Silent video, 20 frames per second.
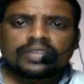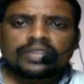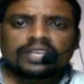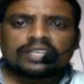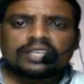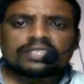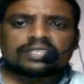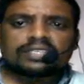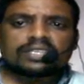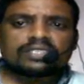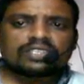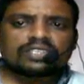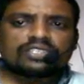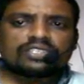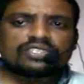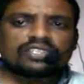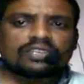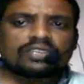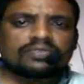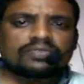is
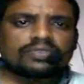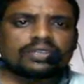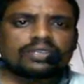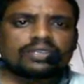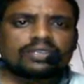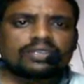essential for